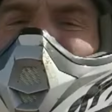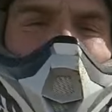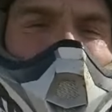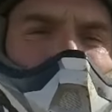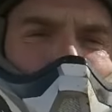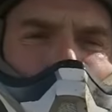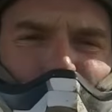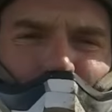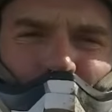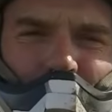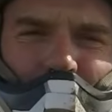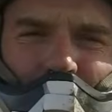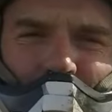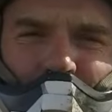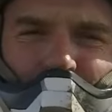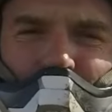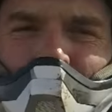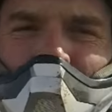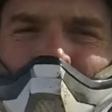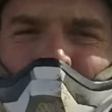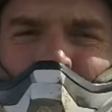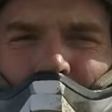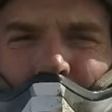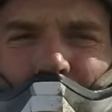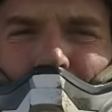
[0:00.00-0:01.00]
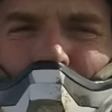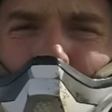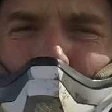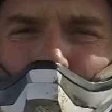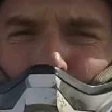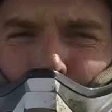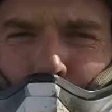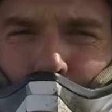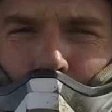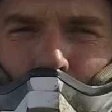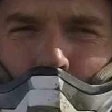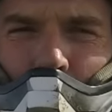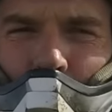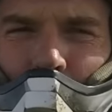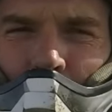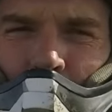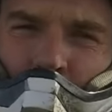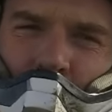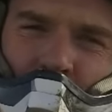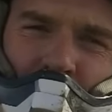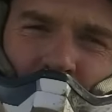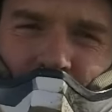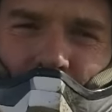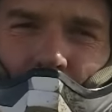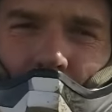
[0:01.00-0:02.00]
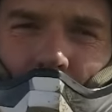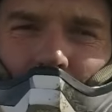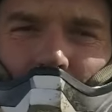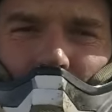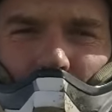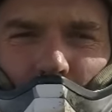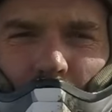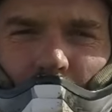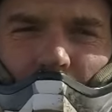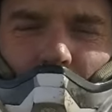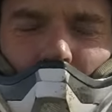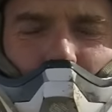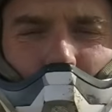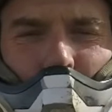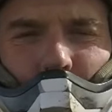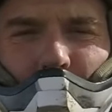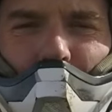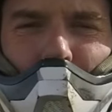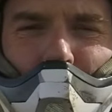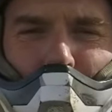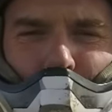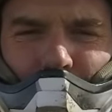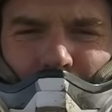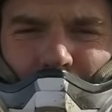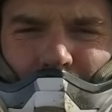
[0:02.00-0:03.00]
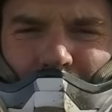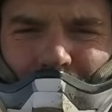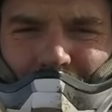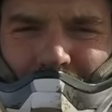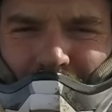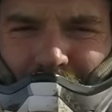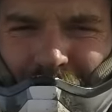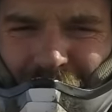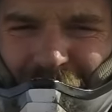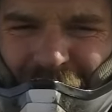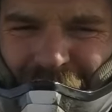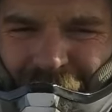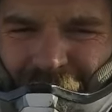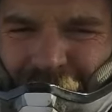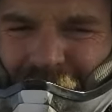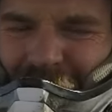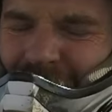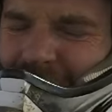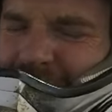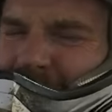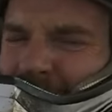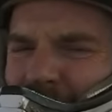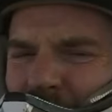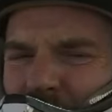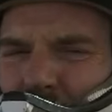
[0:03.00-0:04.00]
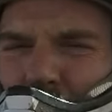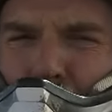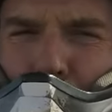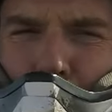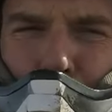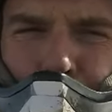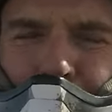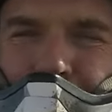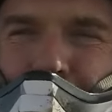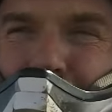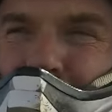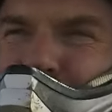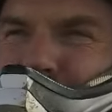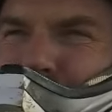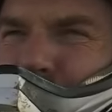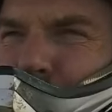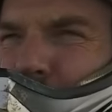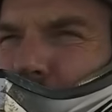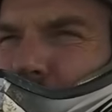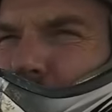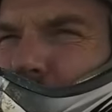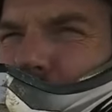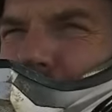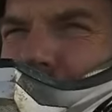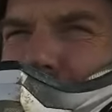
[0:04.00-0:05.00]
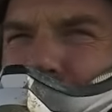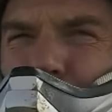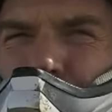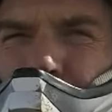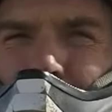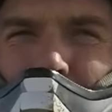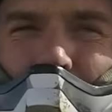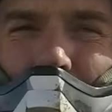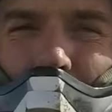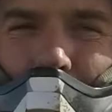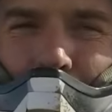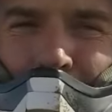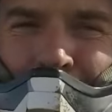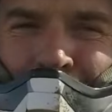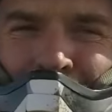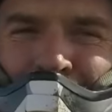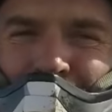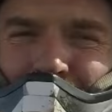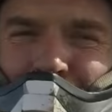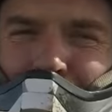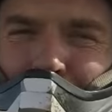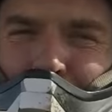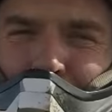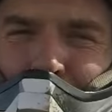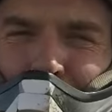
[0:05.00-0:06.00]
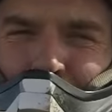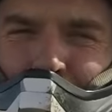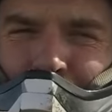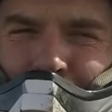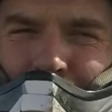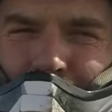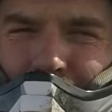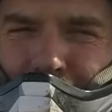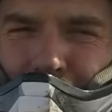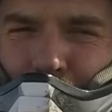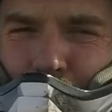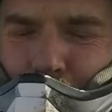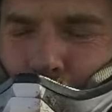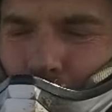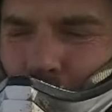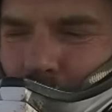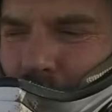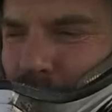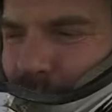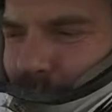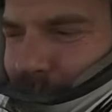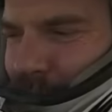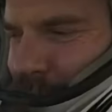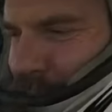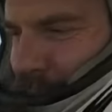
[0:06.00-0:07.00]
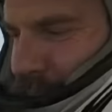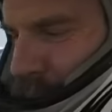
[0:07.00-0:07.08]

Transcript: that was awesome. I'm glad that was recording when I fell, so at least we captured it. Oh, I hope you guys get some good laughs out of that one, because that made me laugh so hard.